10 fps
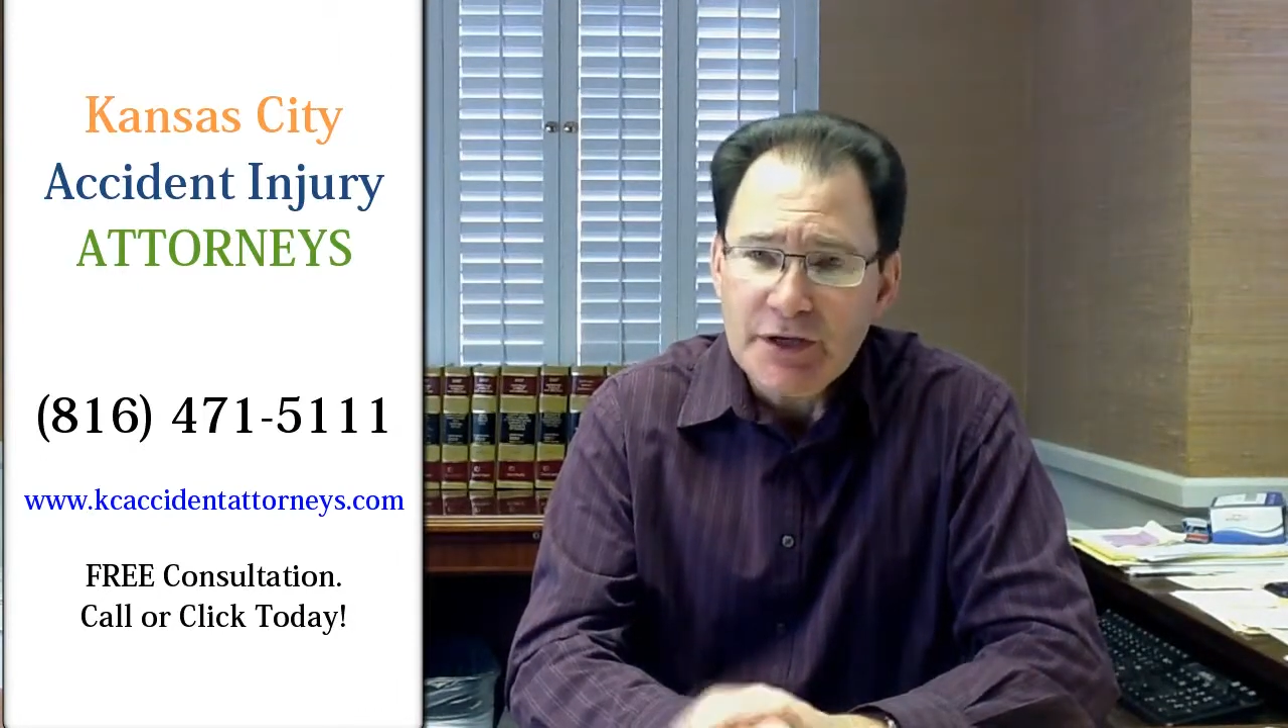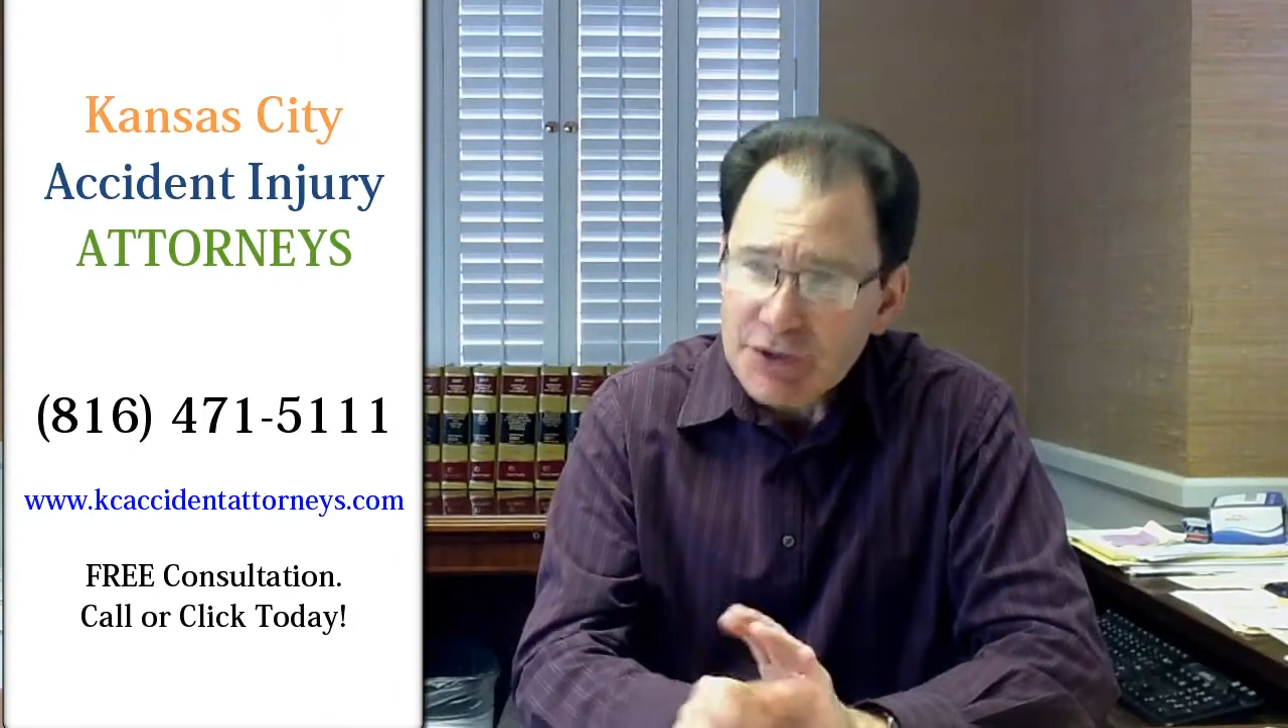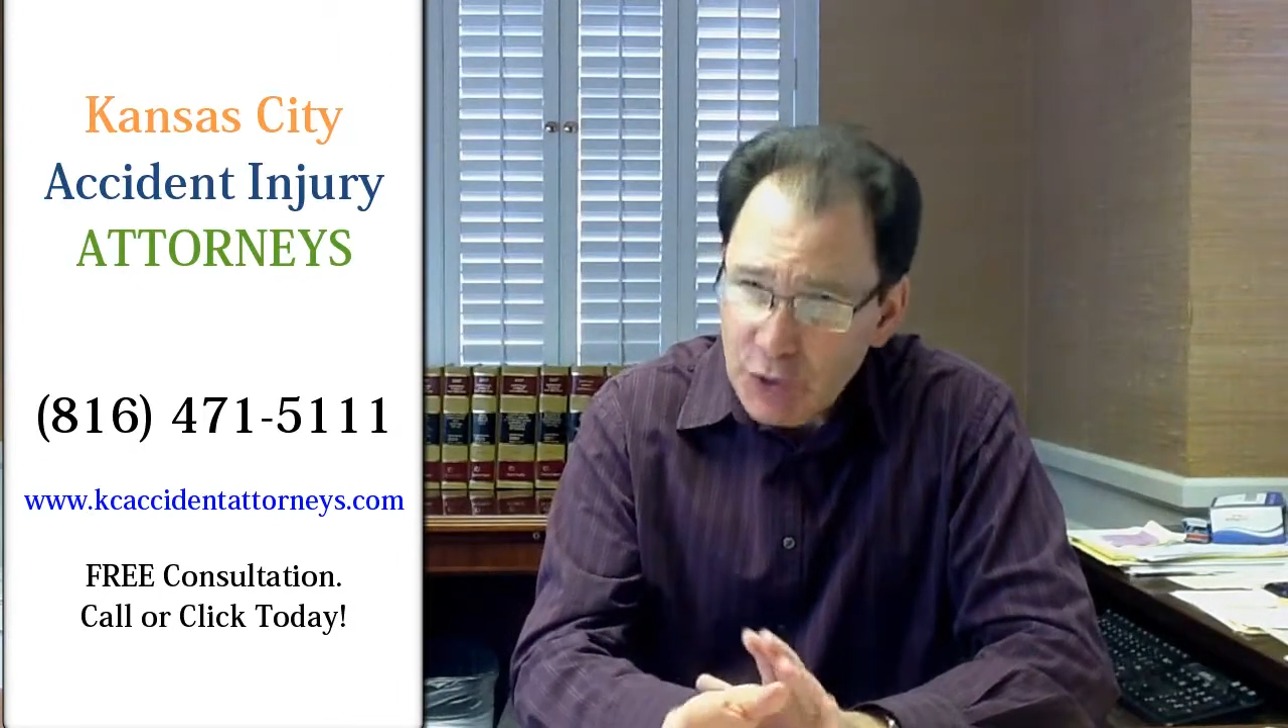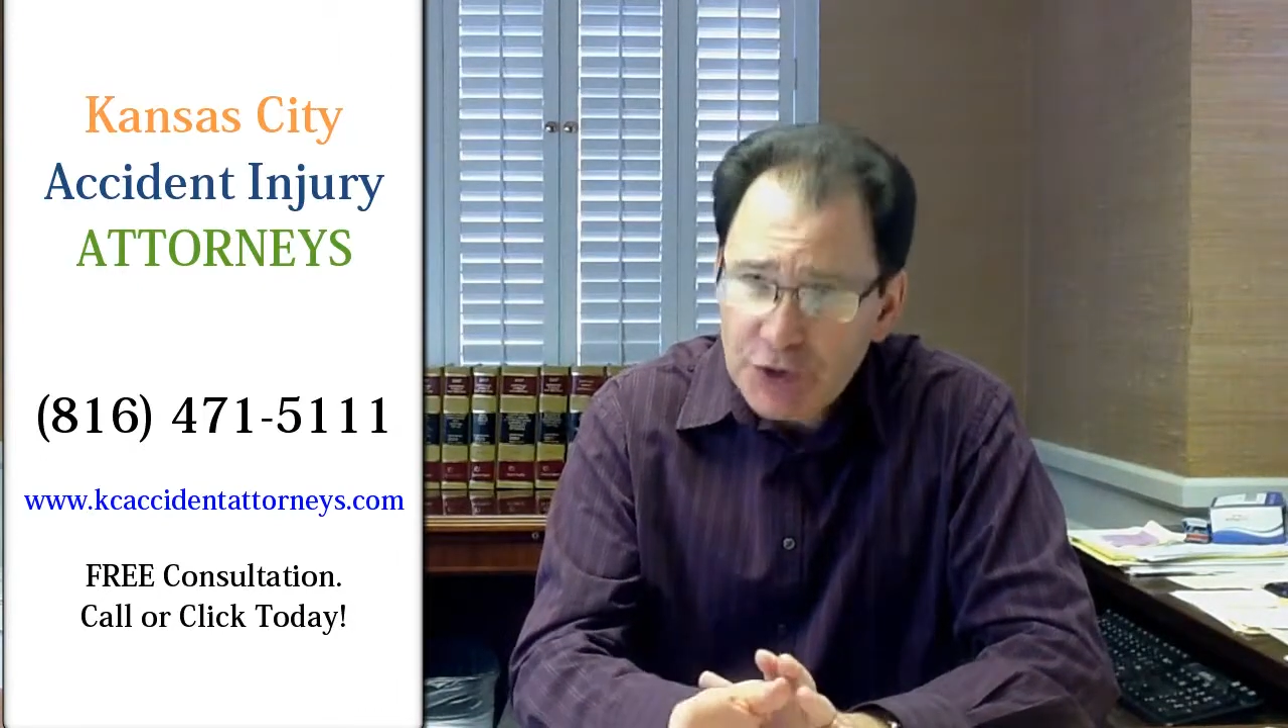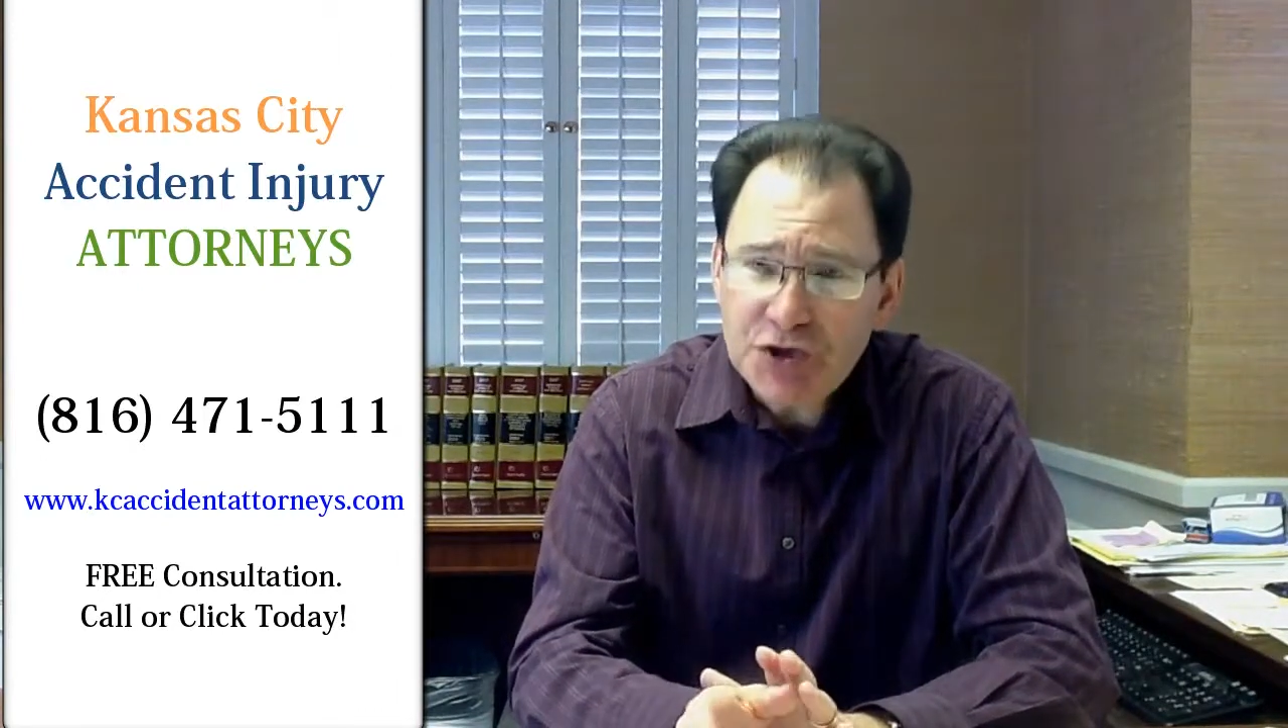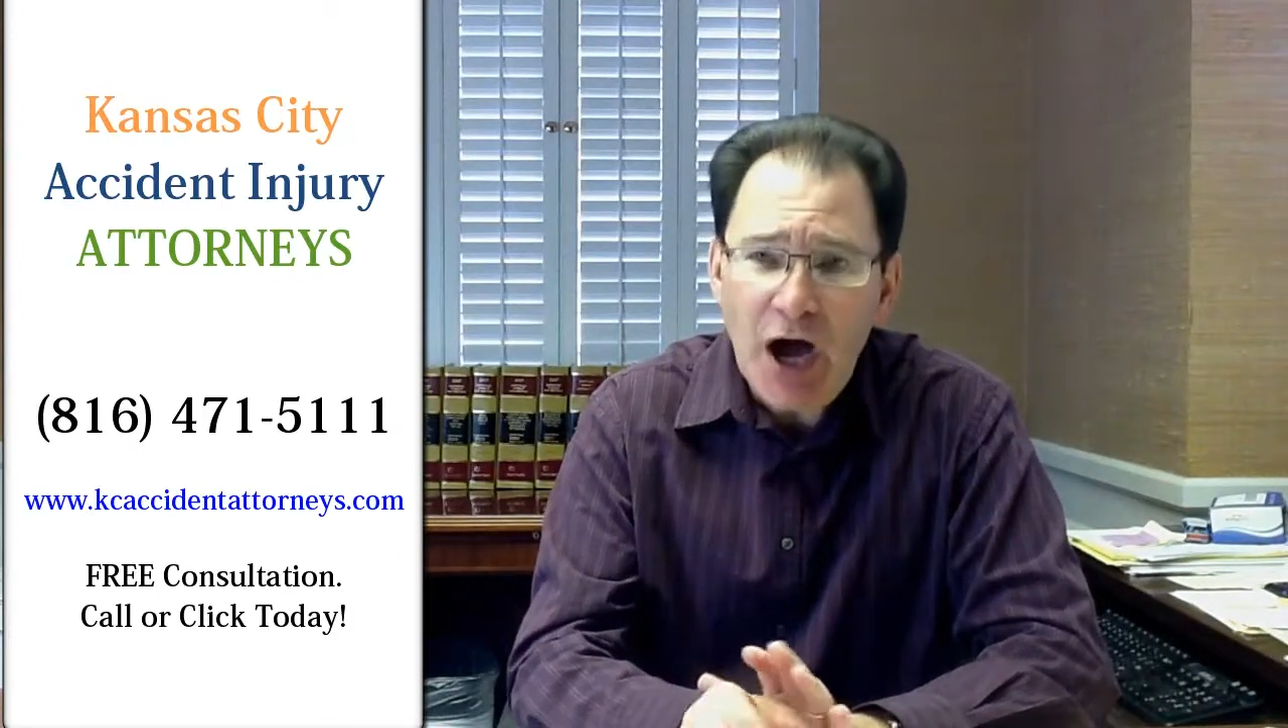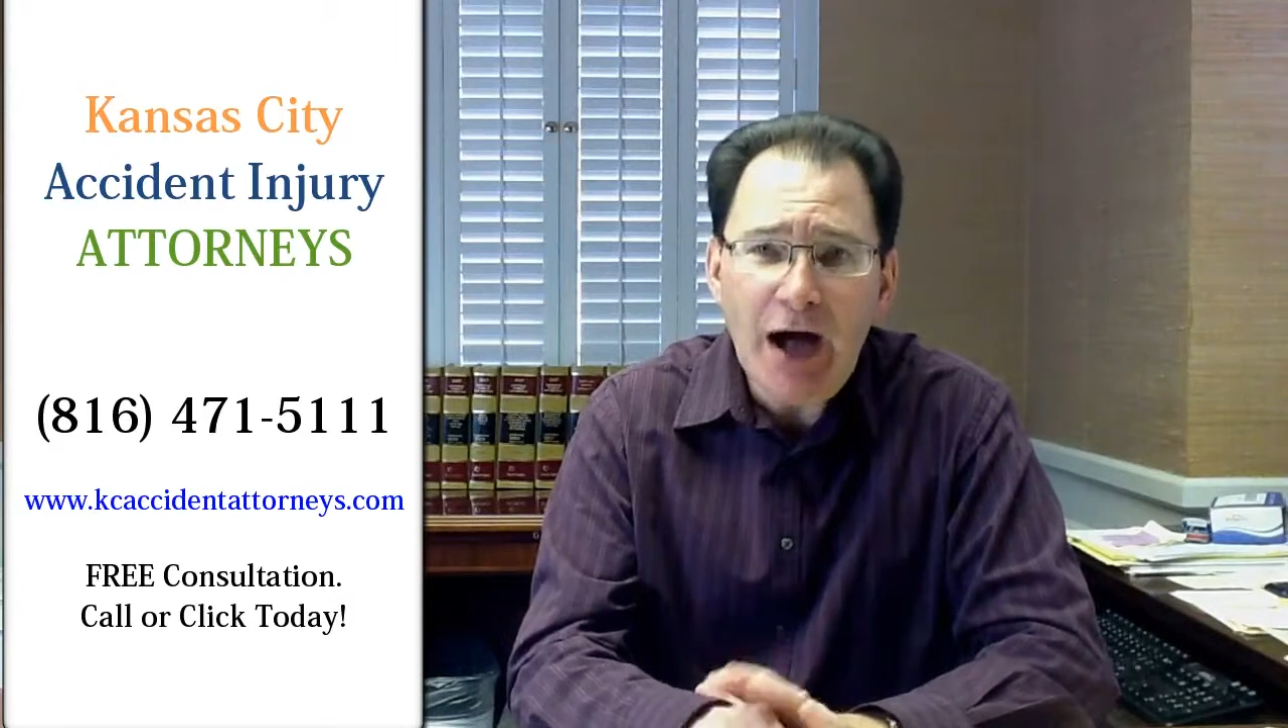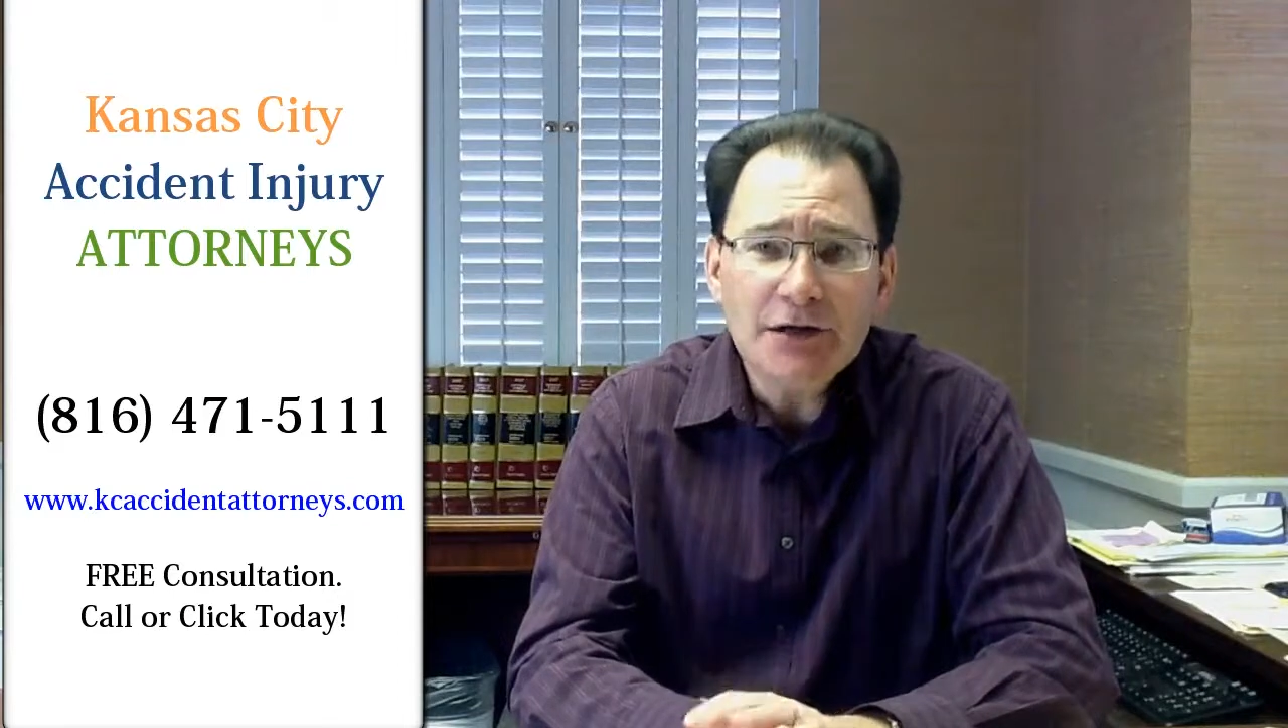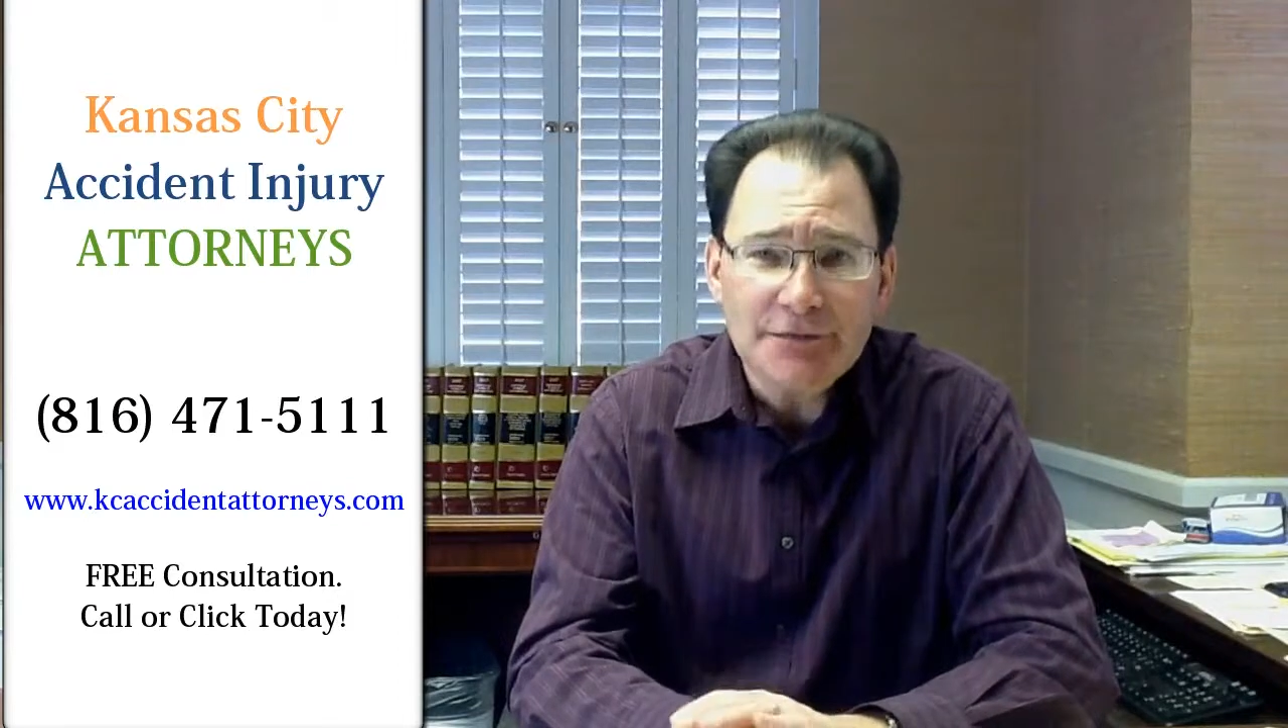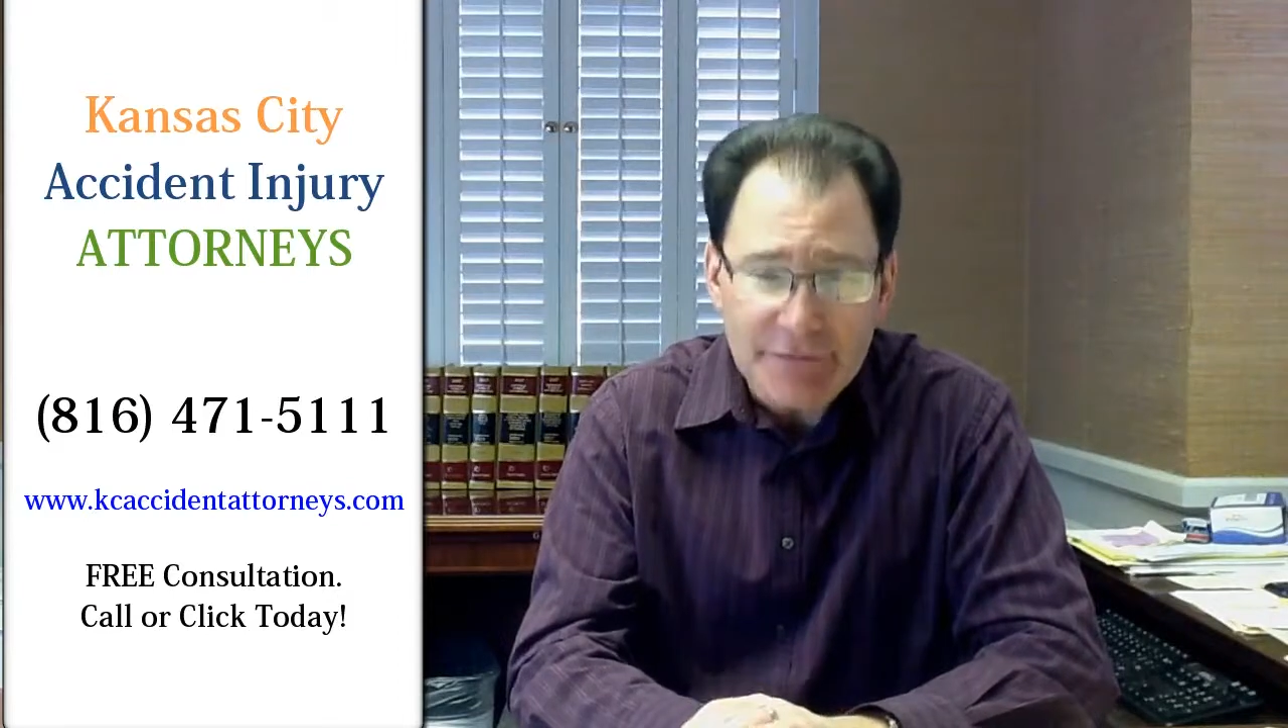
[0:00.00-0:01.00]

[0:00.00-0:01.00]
Is your child a